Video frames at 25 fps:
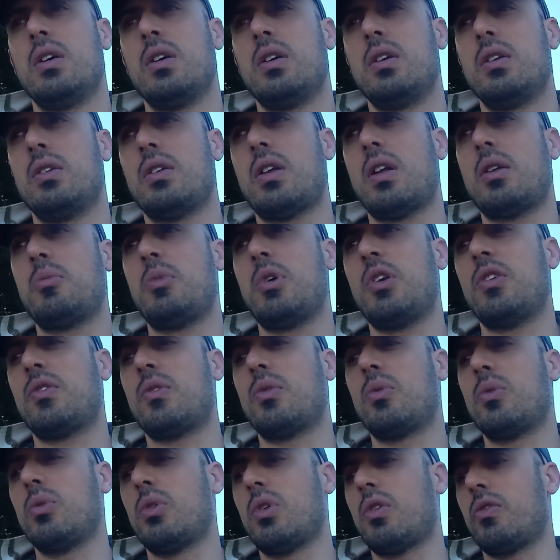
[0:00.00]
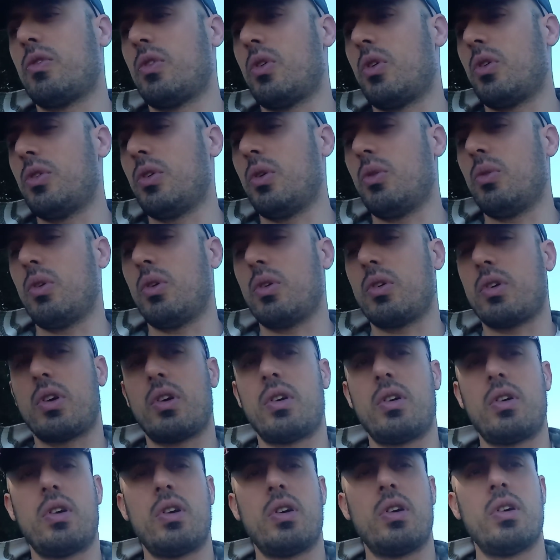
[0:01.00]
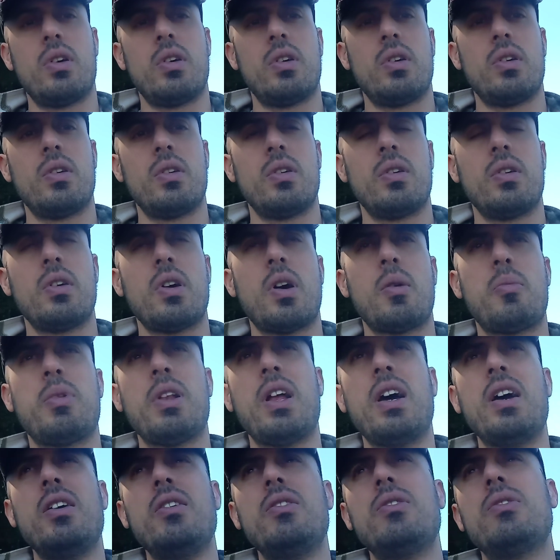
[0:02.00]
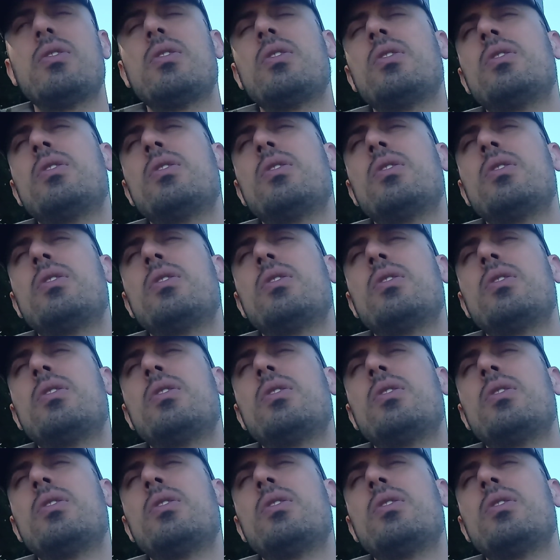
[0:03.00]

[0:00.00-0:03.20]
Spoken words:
that means the rule of law no longer applies,